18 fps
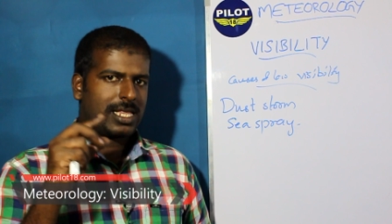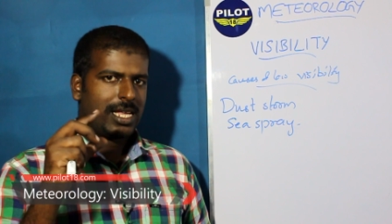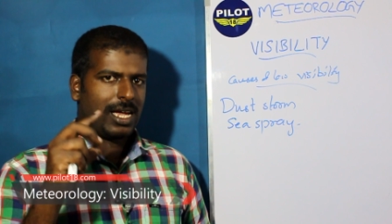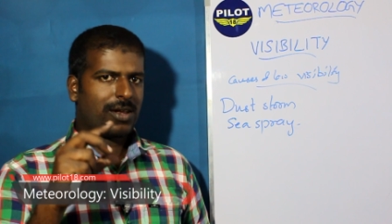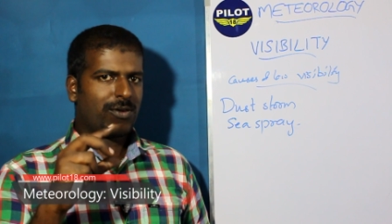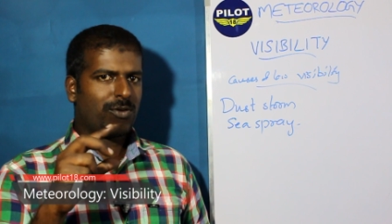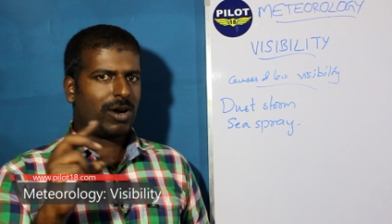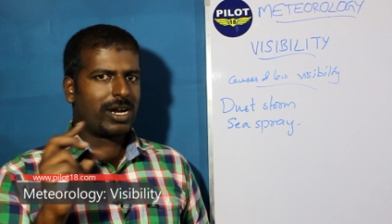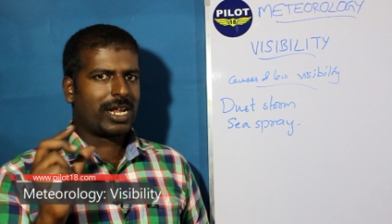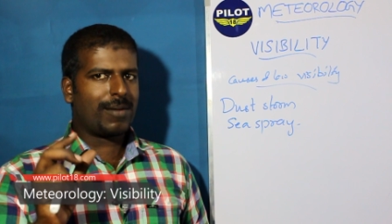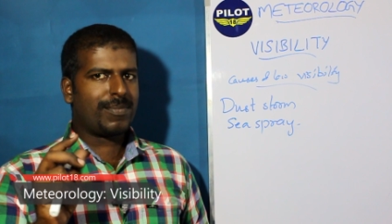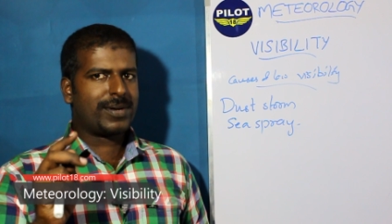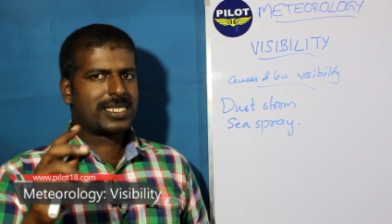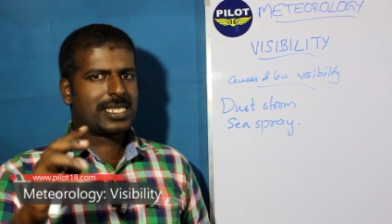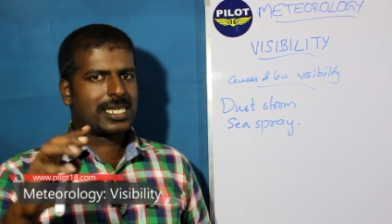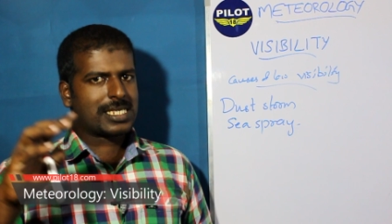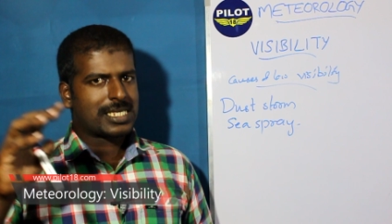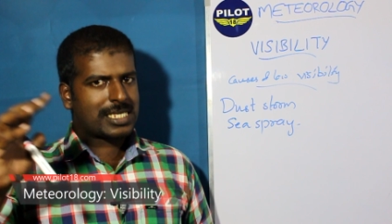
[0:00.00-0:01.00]
then what
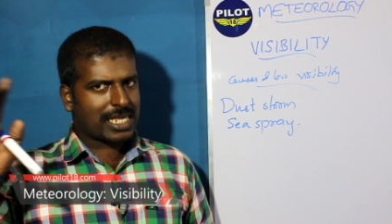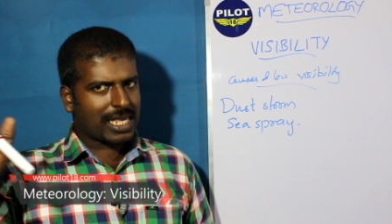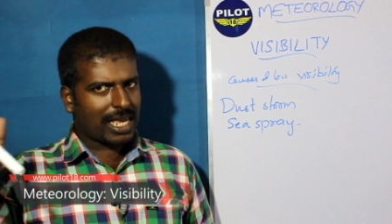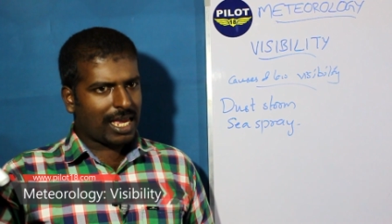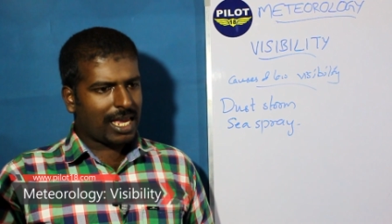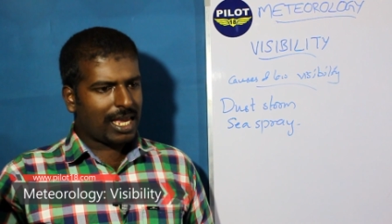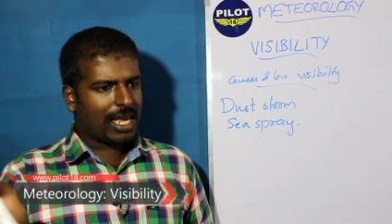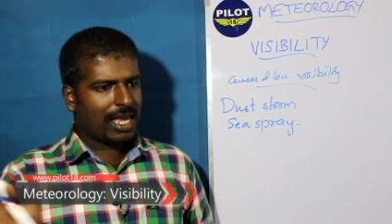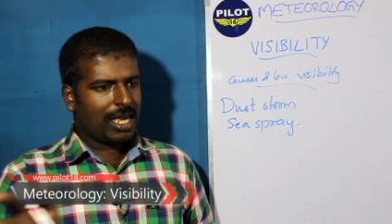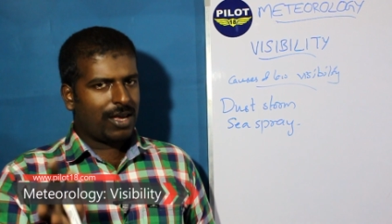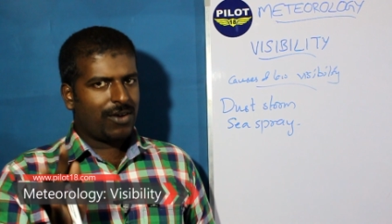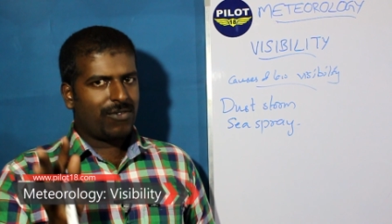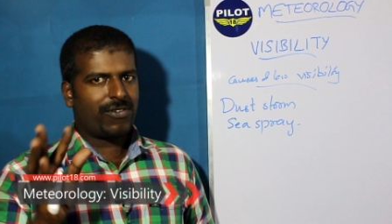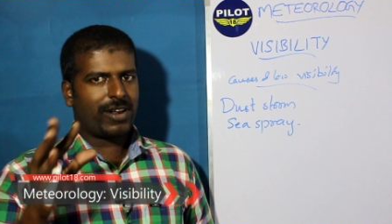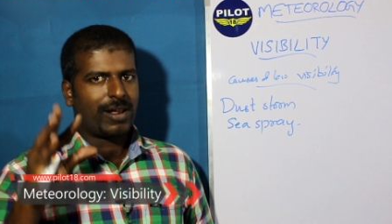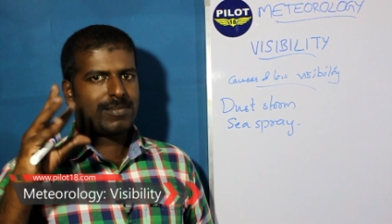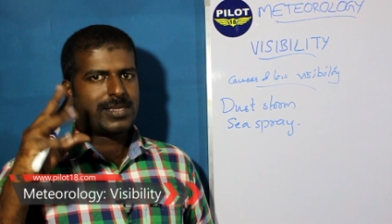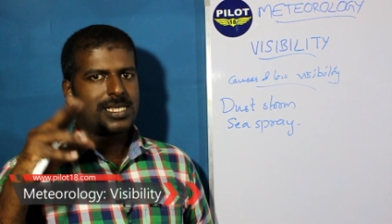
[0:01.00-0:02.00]
happens is sea
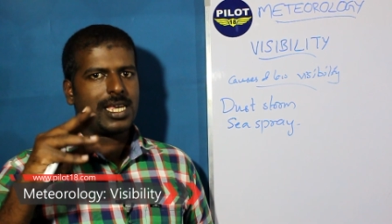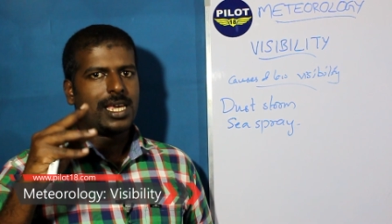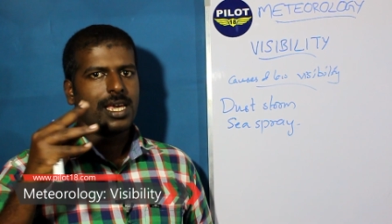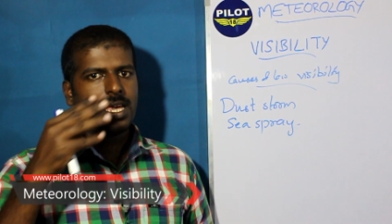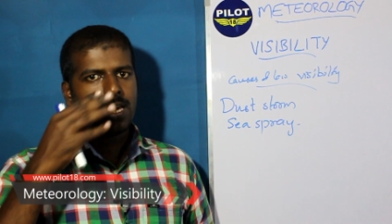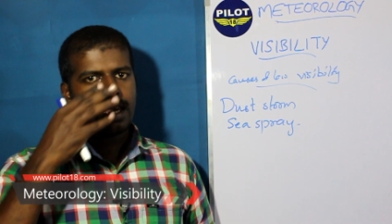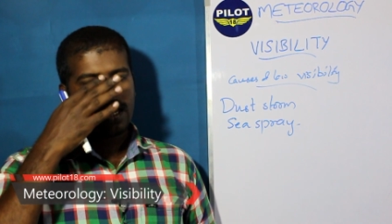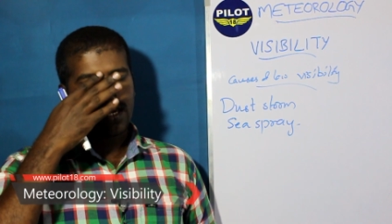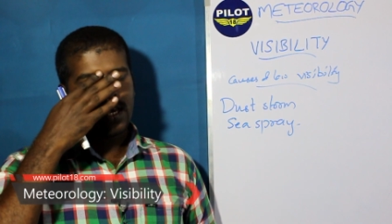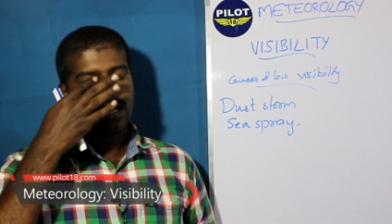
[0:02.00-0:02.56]
from sea